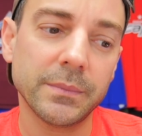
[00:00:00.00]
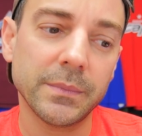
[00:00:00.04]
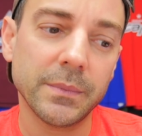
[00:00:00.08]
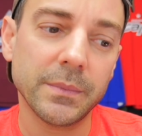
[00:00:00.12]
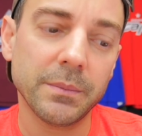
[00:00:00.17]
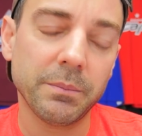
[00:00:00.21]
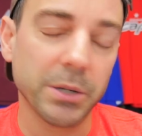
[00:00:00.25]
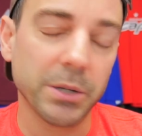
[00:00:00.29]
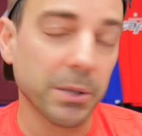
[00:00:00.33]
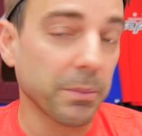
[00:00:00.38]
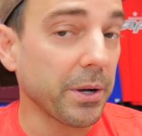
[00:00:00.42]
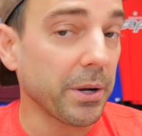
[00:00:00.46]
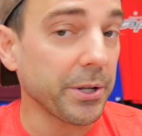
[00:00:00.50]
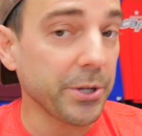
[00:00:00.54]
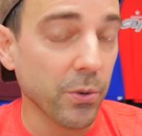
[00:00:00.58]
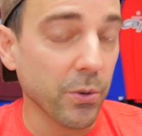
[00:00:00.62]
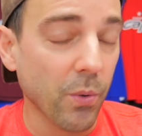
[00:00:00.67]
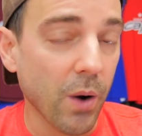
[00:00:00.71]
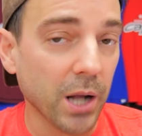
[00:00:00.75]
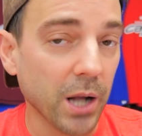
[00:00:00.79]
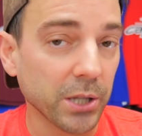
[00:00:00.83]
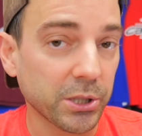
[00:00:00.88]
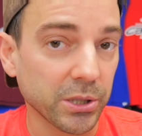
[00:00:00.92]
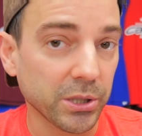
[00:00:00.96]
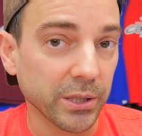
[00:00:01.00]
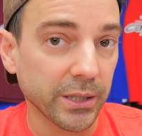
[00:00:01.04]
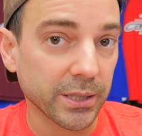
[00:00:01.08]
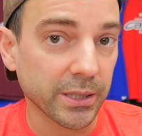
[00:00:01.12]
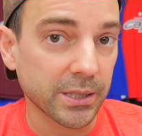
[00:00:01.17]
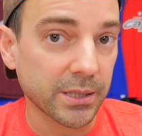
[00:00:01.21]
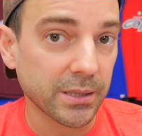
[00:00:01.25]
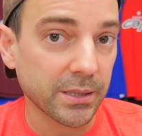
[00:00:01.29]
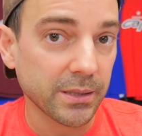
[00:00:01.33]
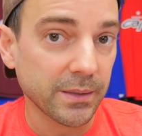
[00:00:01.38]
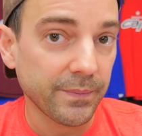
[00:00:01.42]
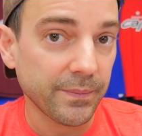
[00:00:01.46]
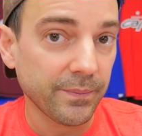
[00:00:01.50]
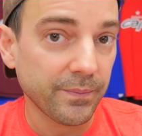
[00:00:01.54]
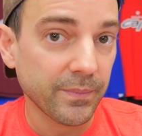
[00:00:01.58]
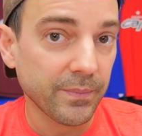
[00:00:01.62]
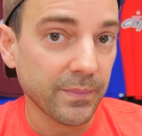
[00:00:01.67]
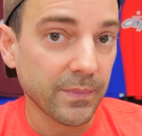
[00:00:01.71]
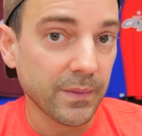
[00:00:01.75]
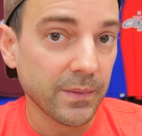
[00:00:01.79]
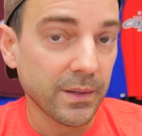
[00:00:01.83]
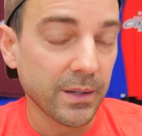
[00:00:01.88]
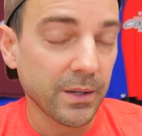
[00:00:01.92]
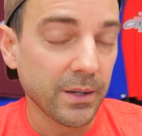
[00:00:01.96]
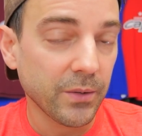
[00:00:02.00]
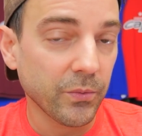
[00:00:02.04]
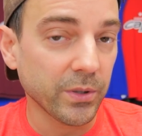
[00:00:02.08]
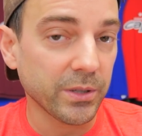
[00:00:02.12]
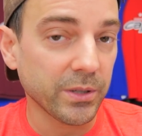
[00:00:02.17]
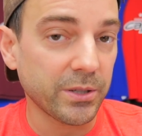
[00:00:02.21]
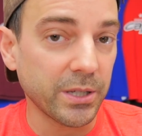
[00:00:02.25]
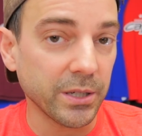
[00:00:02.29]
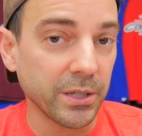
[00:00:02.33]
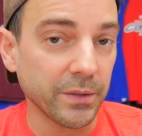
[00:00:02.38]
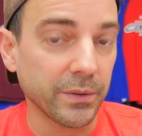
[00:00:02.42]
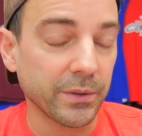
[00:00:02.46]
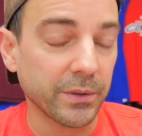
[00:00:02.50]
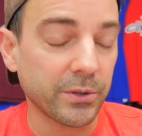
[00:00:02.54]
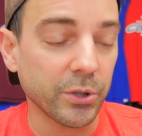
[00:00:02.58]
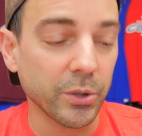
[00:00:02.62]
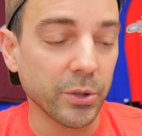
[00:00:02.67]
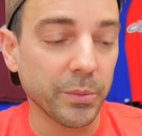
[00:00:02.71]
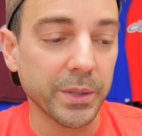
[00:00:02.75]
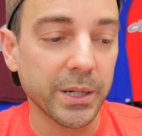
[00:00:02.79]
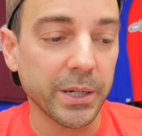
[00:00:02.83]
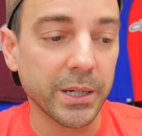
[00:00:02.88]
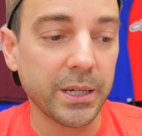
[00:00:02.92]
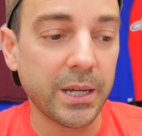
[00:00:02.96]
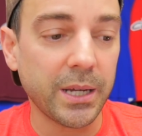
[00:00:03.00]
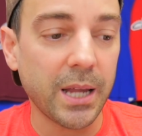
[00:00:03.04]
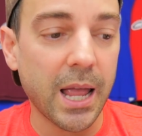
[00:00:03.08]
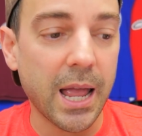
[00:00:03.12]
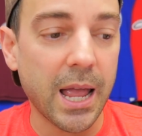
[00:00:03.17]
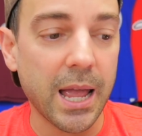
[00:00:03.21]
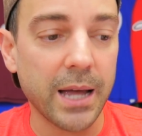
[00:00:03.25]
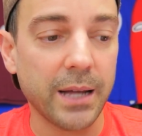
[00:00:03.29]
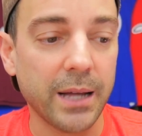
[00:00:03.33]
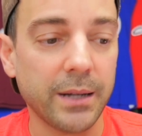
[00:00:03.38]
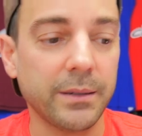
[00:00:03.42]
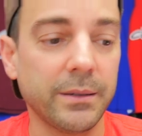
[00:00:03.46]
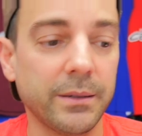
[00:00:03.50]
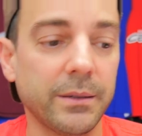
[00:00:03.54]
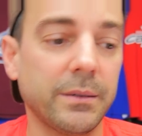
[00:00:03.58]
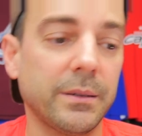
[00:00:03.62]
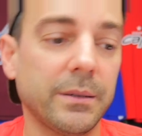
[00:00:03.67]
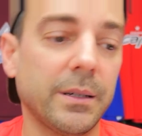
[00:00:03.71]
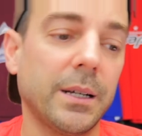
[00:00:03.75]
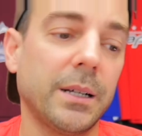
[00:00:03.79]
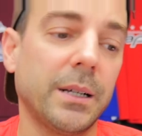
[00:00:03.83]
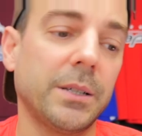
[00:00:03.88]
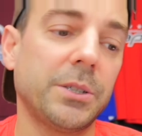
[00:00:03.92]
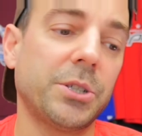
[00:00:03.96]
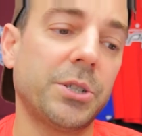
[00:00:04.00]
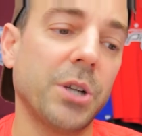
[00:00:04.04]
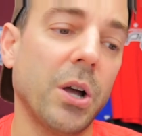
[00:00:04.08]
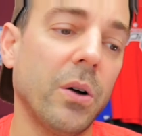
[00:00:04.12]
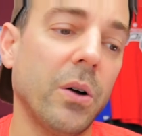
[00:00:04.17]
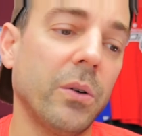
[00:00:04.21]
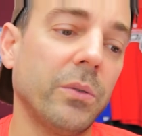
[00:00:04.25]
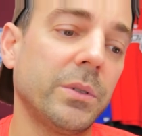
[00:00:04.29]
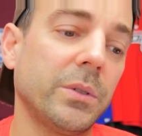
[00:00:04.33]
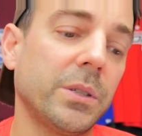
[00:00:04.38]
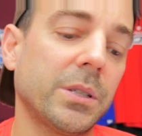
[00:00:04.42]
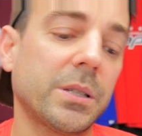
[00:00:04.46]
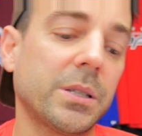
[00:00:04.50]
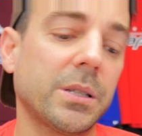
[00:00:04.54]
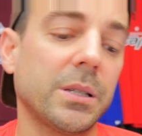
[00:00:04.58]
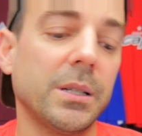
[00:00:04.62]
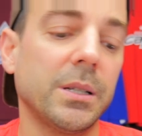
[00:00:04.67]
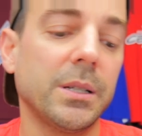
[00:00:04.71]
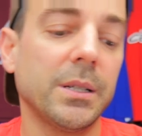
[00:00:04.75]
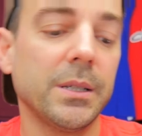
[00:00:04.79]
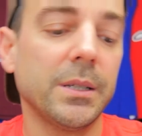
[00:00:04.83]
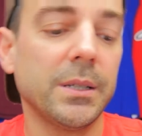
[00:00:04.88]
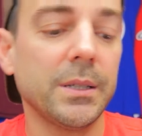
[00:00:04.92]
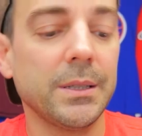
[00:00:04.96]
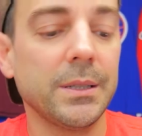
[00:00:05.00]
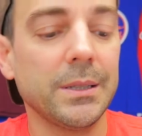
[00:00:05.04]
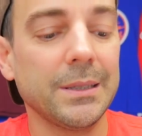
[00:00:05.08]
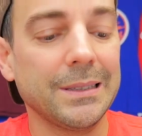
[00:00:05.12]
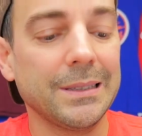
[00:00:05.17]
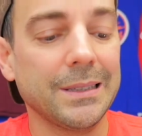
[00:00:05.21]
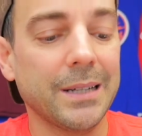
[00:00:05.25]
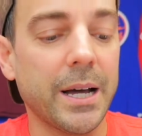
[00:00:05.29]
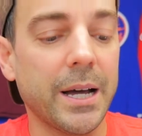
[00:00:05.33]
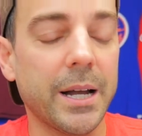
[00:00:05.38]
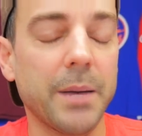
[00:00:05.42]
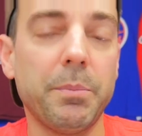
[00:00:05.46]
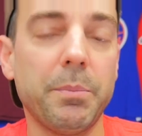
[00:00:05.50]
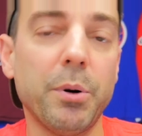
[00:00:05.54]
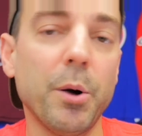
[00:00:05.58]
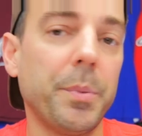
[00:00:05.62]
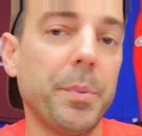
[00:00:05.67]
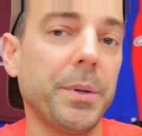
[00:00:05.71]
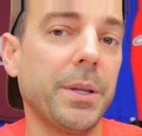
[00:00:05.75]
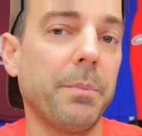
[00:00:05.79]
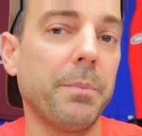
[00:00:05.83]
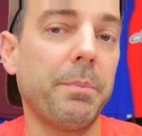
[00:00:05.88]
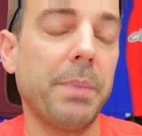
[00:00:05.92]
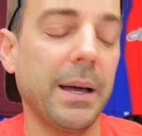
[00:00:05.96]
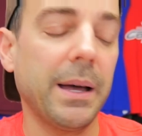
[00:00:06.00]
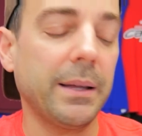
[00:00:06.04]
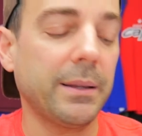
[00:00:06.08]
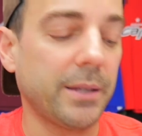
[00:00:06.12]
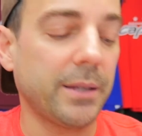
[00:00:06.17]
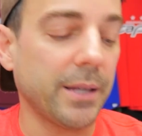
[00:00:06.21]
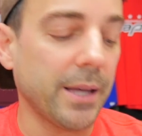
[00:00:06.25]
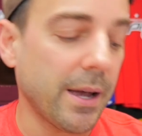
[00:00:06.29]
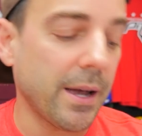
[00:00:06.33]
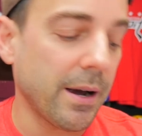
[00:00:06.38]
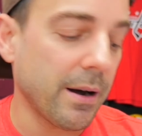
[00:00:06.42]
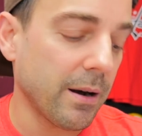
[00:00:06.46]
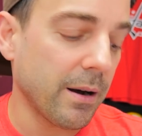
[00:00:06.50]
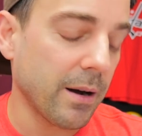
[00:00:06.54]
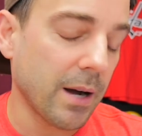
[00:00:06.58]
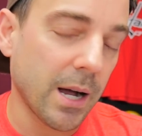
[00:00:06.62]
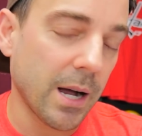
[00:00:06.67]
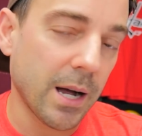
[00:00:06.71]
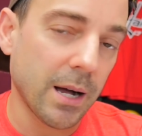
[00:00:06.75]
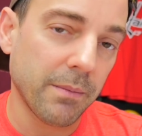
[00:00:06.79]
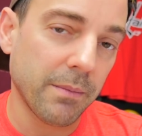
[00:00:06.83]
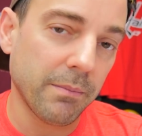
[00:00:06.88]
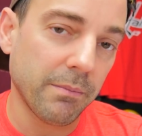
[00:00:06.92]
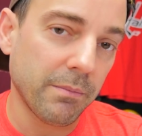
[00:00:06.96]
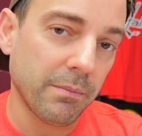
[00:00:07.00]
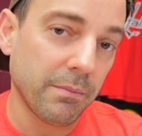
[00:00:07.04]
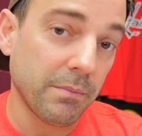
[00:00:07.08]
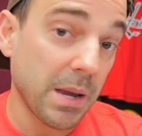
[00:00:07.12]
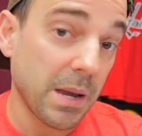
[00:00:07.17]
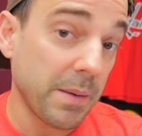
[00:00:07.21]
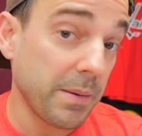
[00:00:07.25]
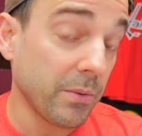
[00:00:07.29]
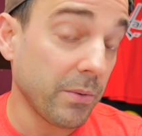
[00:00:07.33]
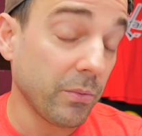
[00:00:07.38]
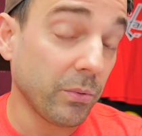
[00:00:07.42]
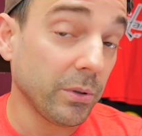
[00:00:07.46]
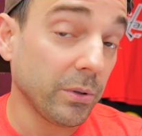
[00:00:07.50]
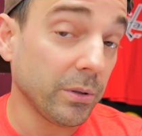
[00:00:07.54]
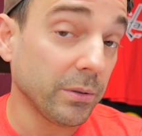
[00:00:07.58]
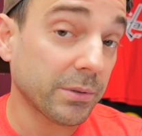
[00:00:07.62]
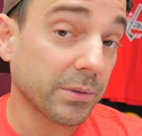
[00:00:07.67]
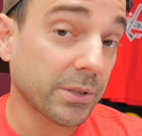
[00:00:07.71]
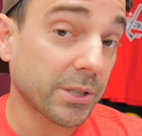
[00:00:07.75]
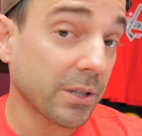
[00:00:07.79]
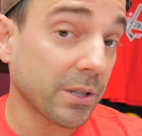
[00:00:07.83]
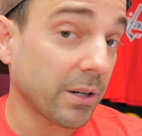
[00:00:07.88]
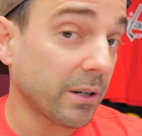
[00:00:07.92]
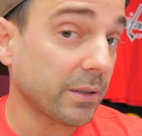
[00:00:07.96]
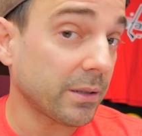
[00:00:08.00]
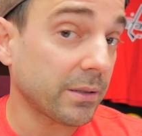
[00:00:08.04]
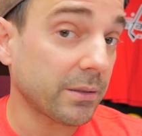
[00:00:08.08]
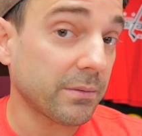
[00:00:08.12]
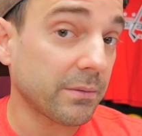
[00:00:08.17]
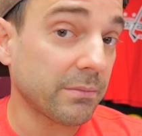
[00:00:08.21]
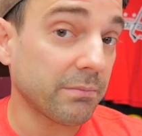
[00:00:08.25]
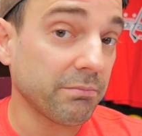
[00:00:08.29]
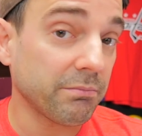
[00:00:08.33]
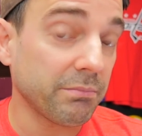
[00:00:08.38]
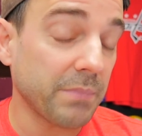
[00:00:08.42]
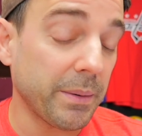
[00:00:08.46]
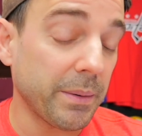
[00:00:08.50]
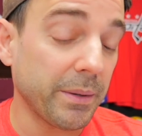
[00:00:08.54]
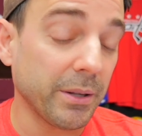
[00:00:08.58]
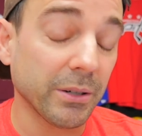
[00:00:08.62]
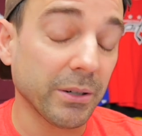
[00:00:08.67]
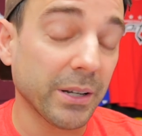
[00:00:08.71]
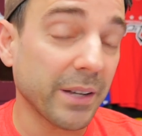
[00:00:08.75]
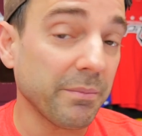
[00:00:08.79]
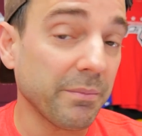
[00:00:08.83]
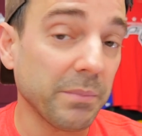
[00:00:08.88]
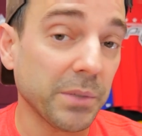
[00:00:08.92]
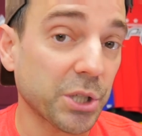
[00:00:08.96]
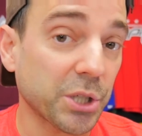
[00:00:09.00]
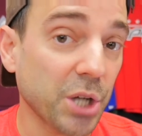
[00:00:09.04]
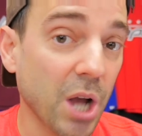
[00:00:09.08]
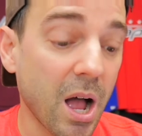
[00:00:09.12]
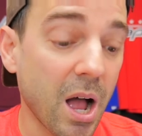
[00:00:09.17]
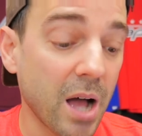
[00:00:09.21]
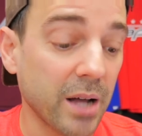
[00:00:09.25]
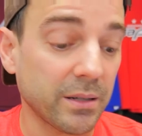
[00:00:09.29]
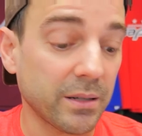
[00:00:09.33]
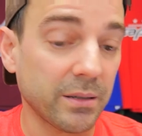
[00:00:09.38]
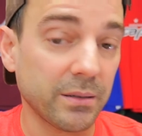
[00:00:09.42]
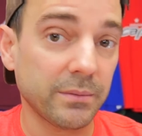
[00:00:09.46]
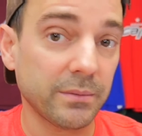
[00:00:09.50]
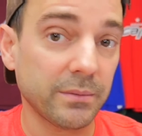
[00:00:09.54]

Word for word: Put him on your watch list. With with Dubnyk and uh, Jones kind of pooping the bed there, um, maybe we'll start, maybe they'll give him a shot.